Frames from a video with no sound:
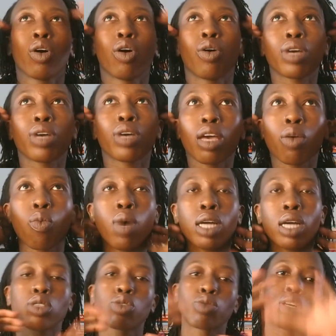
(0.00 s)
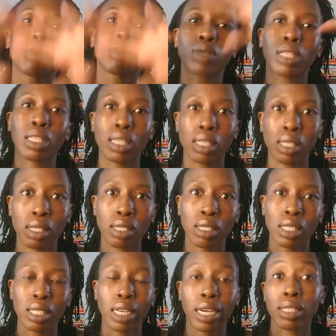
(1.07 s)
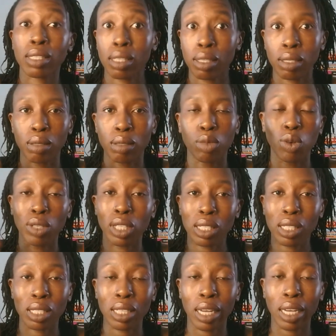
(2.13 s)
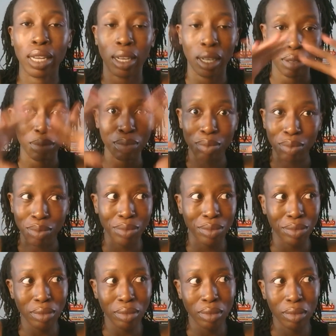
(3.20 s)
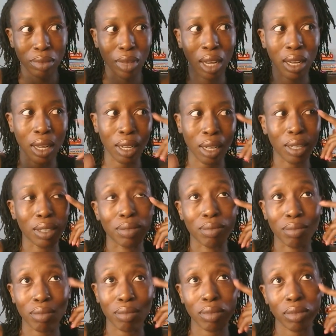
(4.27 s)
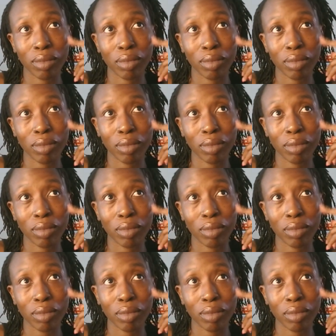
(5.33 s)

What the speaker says: okay, what is wrong with this entire system or this entire um,